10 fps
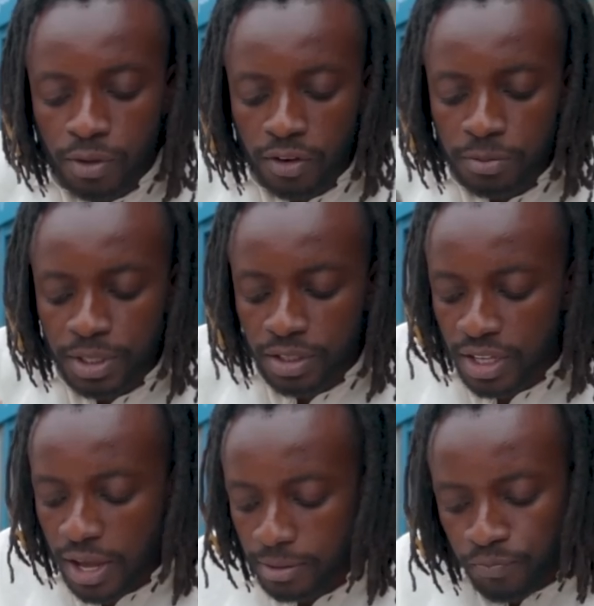Have a bit of
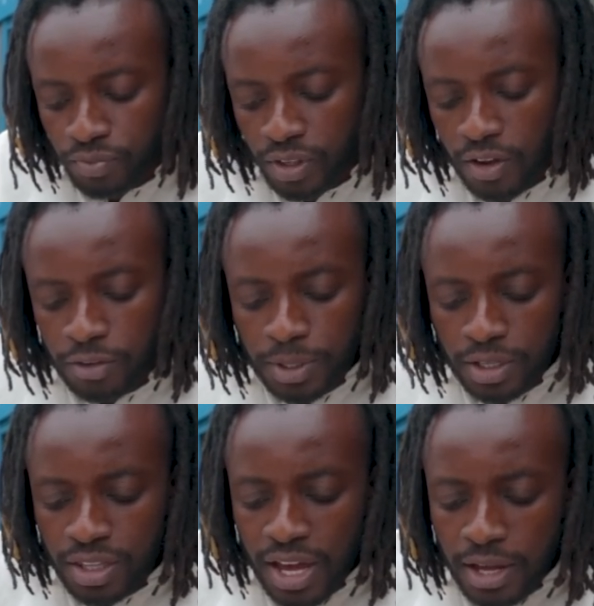that, have a bit
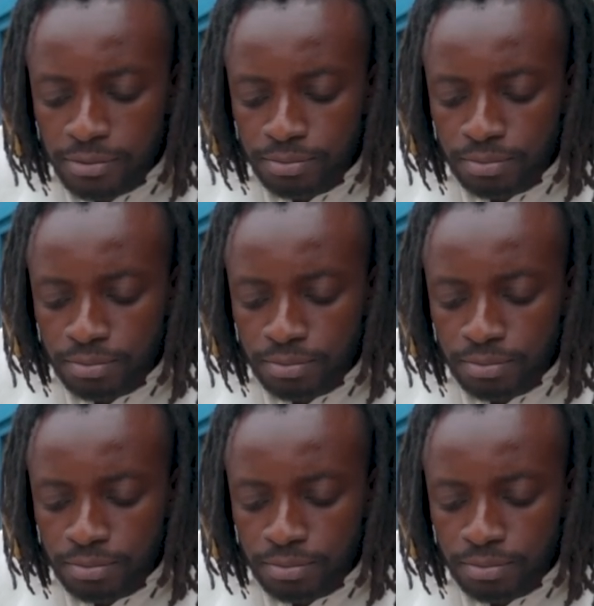of that.